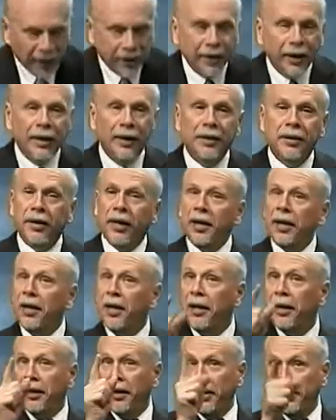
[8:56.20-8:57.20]
they said,
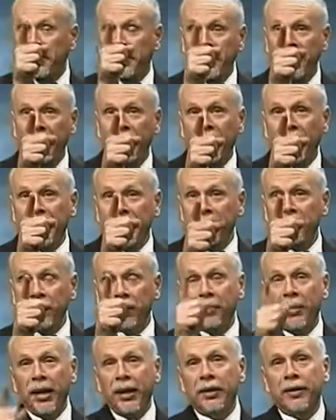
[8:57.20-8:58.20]
he's the
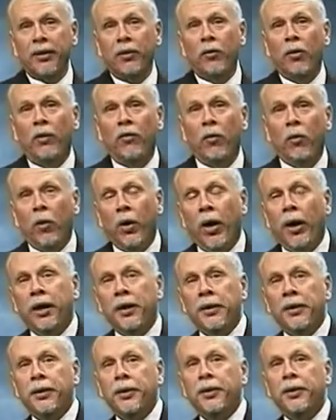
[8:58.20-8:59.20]
best there ever was.
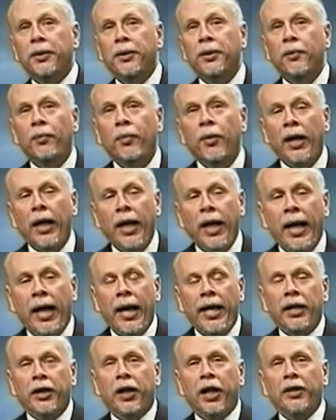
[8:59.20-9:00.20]

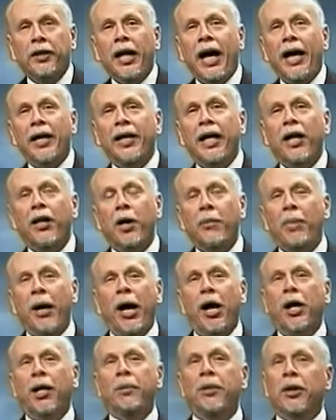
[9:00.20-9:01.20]
You get the idea of the
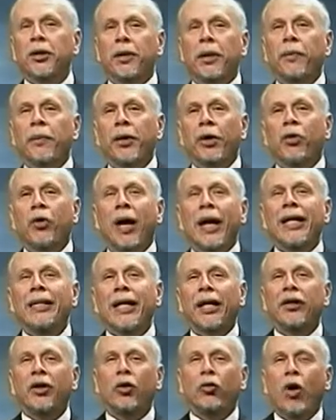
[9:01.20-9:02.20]
parable. And when Christ at
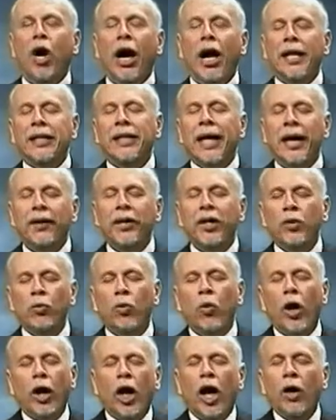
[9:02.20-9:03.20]
the cross had this
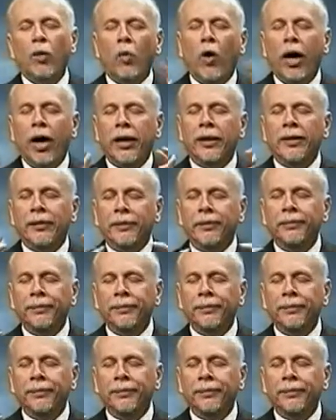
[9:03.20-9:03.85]
one-on-one